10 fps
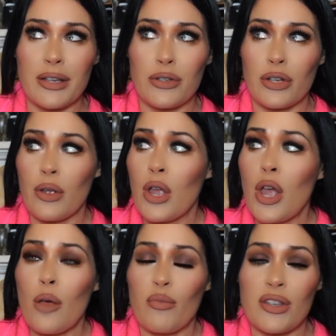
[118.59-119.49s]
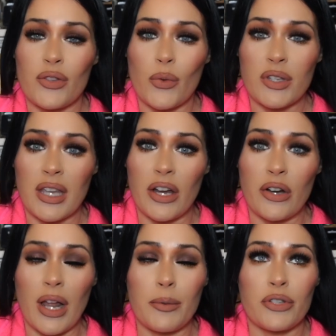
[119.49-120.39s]
I used to be so
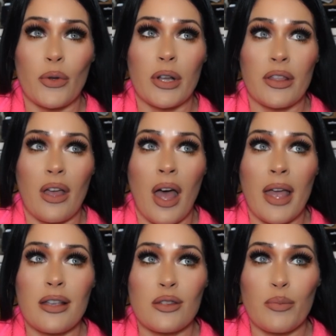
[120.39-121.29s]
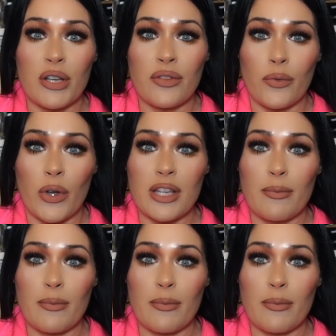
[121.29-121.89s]
scared. I would talk in the highest pitch voice.